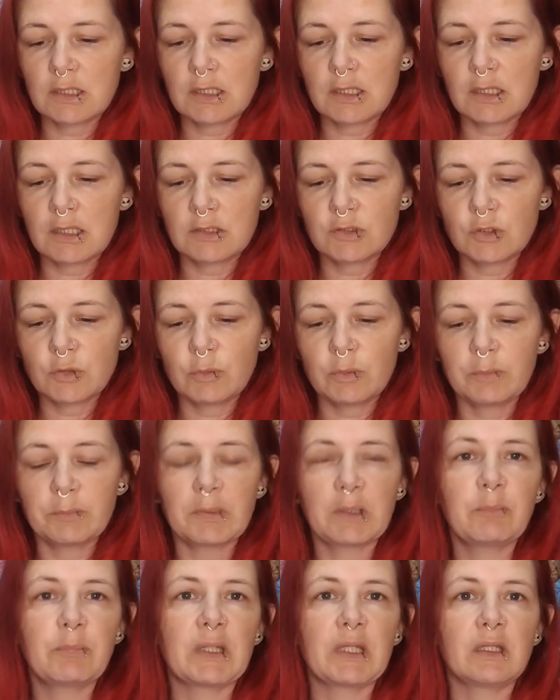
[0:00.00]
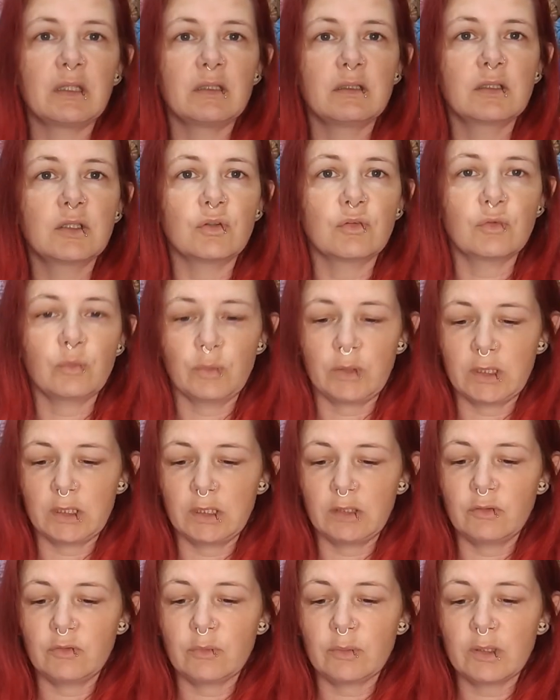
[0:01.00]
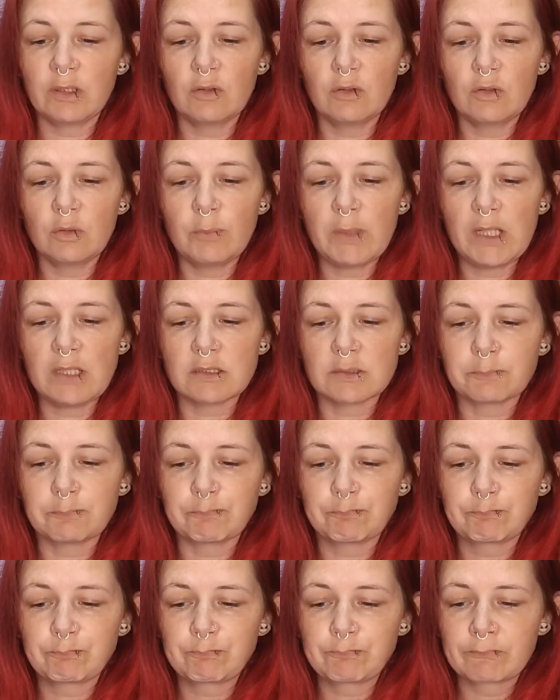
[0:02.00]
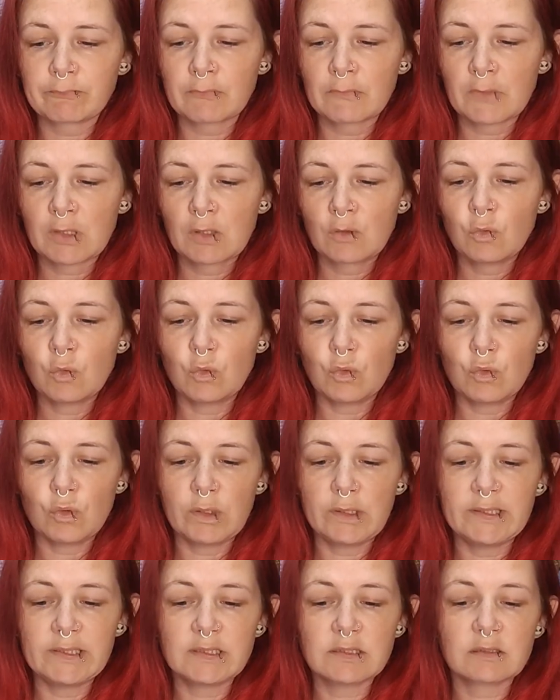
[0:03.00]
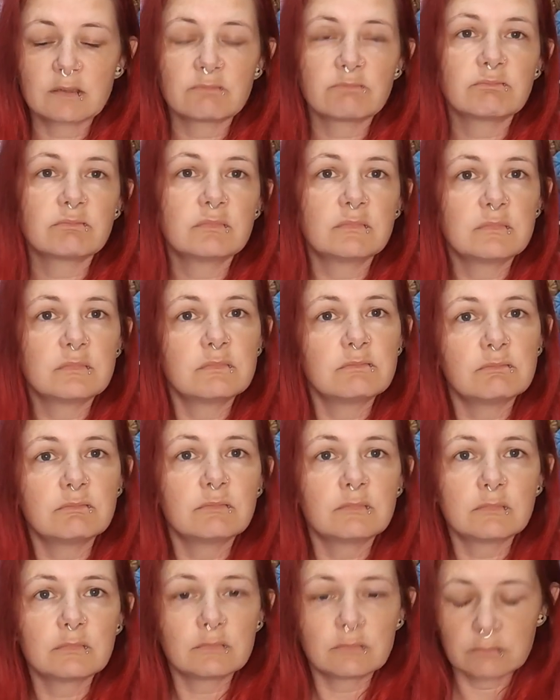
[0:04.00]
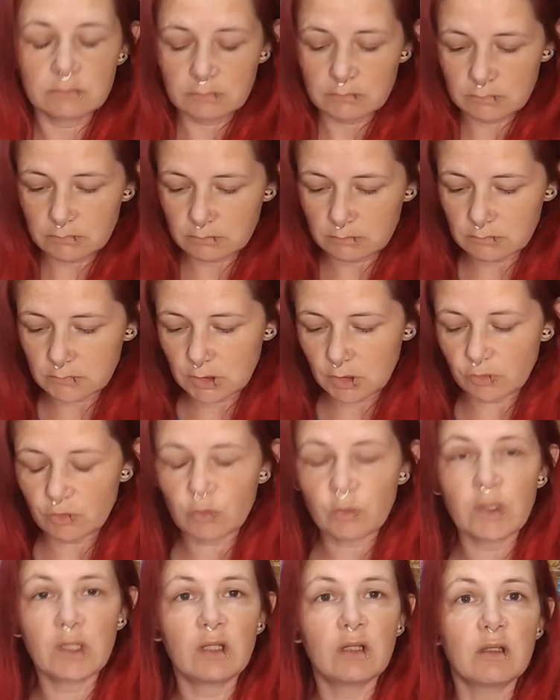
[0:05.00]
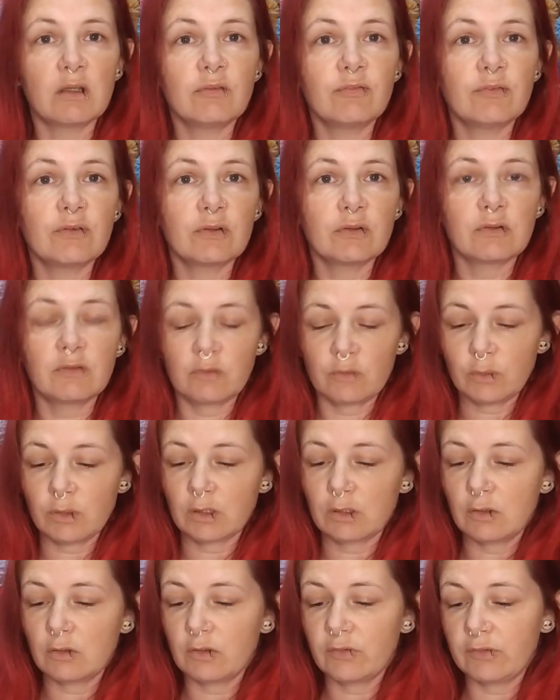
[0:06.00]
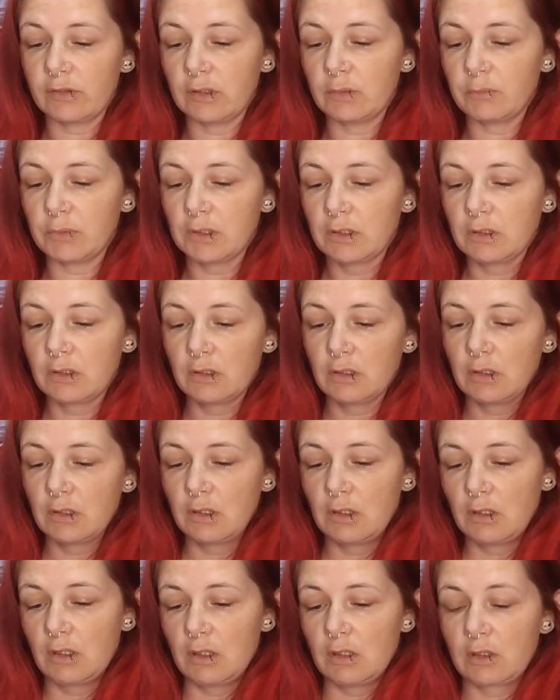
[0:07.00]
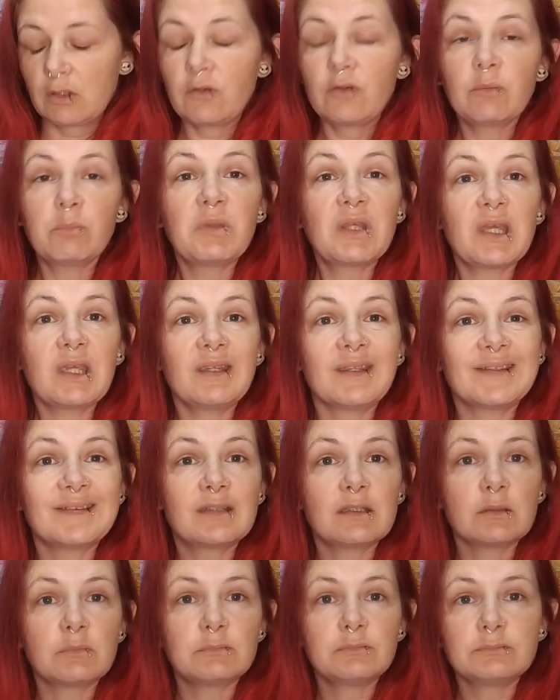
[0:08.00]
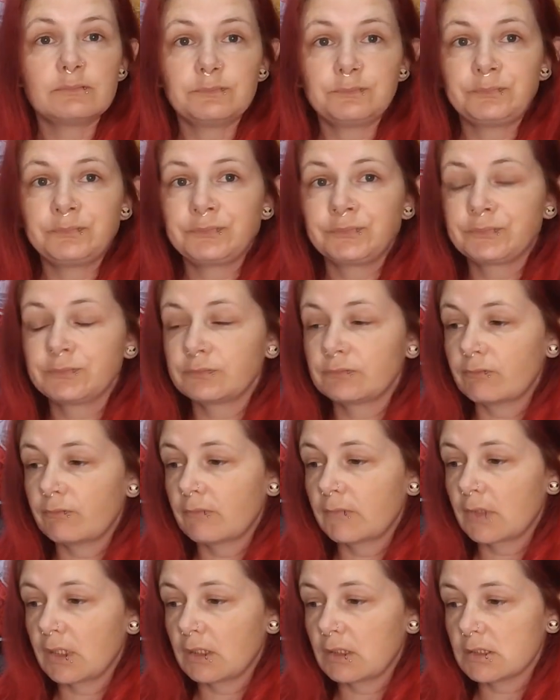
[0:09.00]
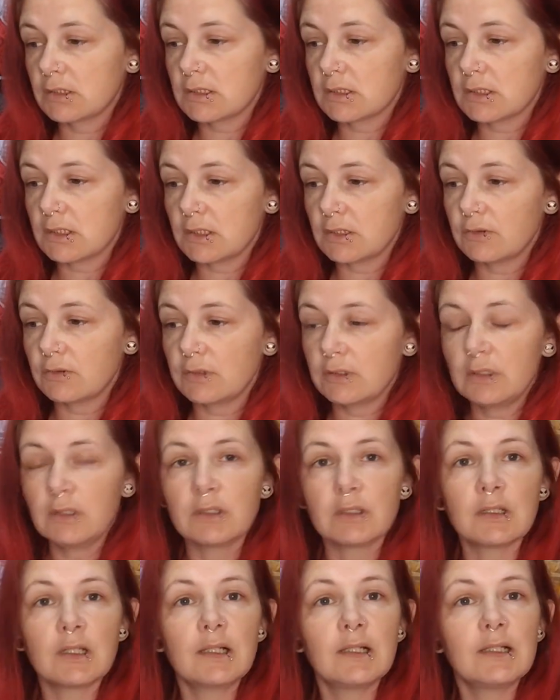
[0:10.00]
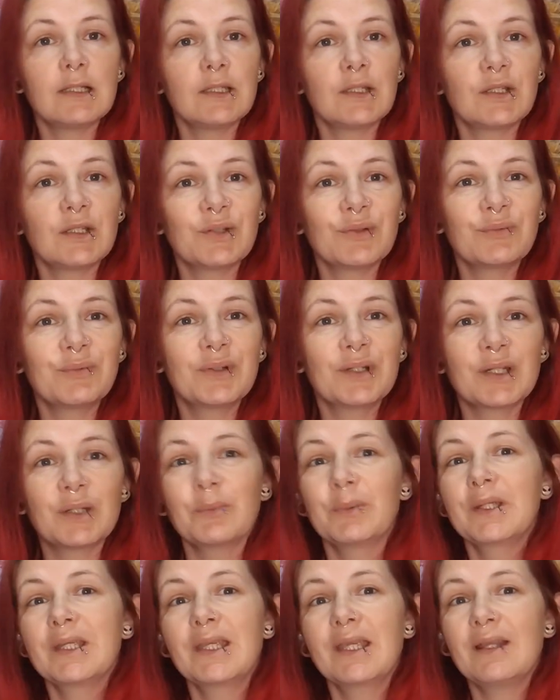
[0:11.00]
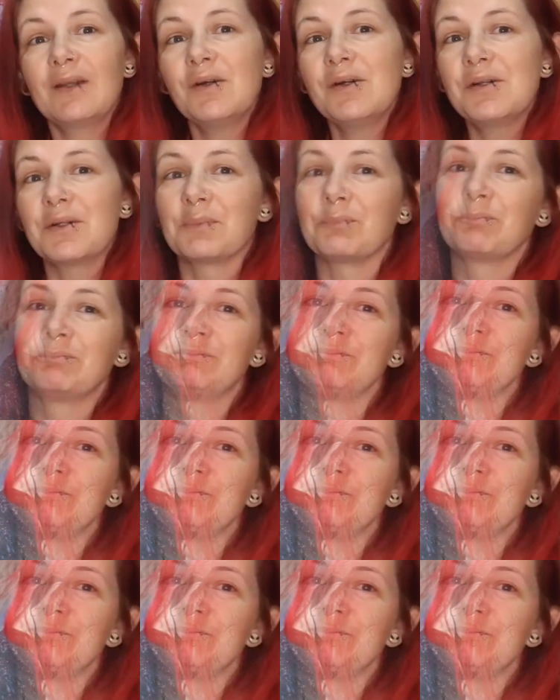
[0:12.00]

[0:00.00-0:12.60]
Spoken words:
and hoping my pain goes away so I can go to bed. Or at least goes away enough so I can go to sleep. Because I'm tired. So yeah, I'll let you know how I get on.